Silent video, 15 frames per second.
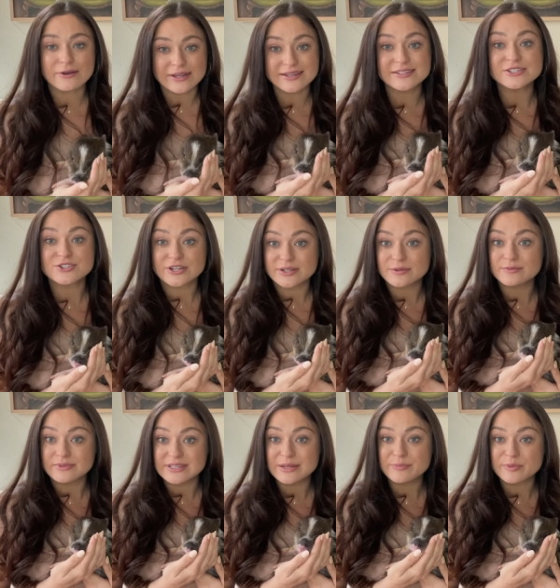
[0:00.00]
And he's trying to
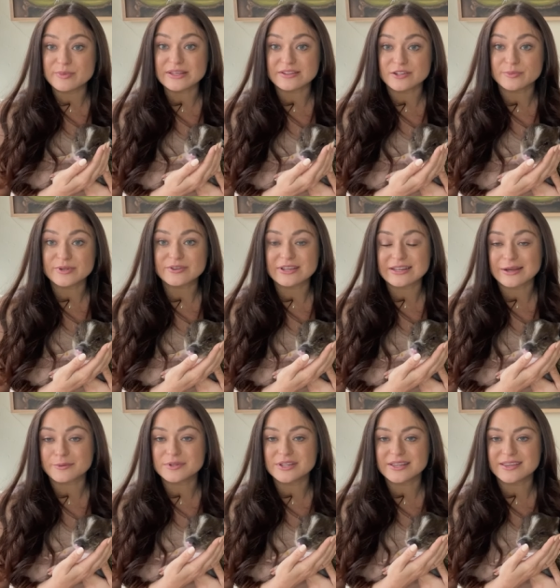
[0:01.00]
nip at me a little bit. Okay, now
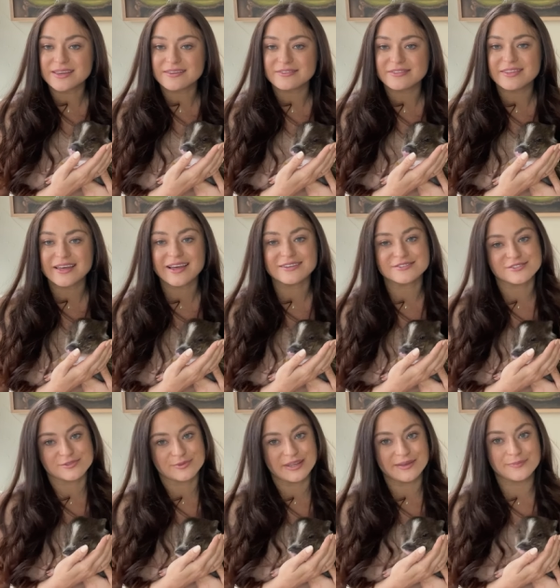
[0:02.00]
we're licking. That's
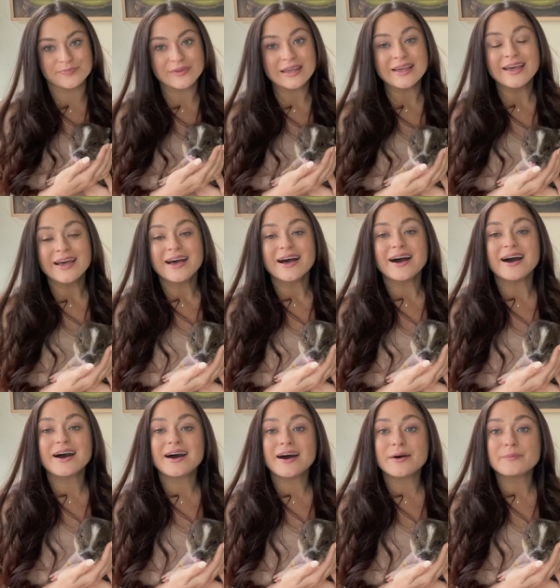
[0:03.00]
sweet.
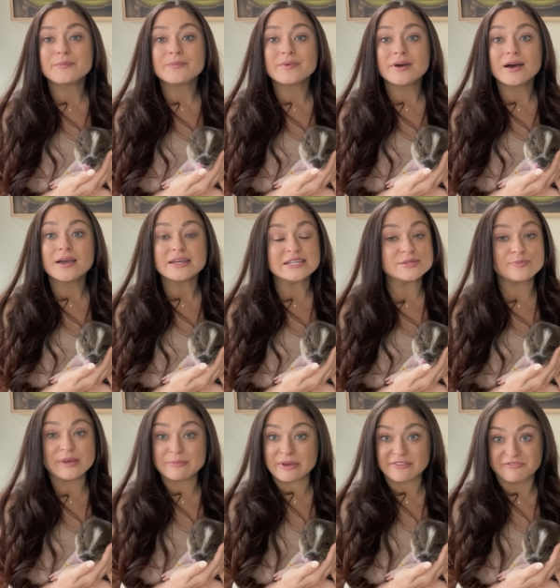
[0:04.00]
Um, he's
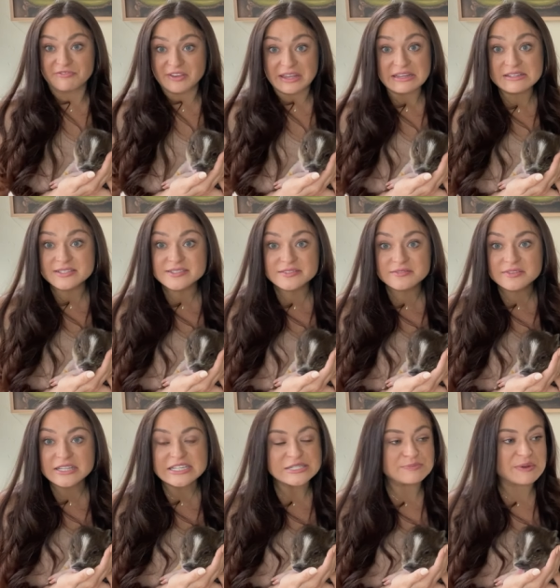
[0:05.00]
bit my face.
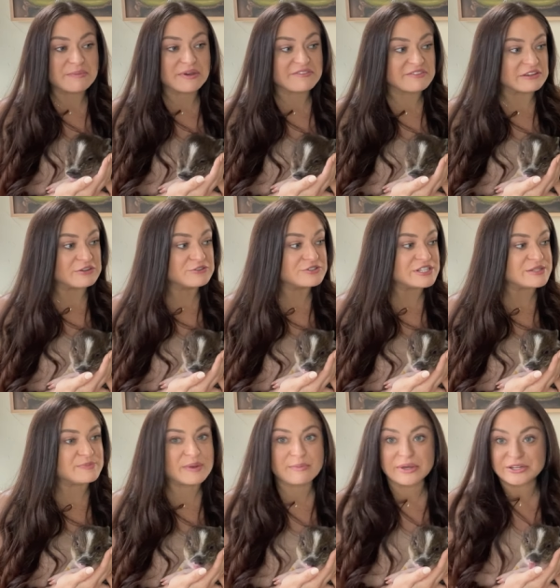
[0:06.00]
He's bit my fingers. He's
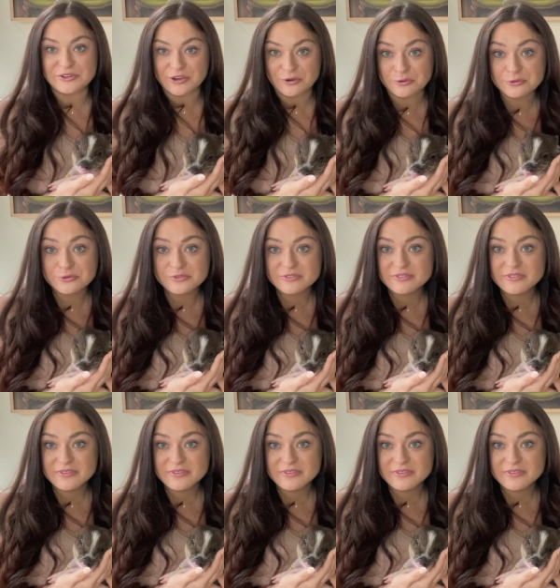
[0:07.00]
bit my toes.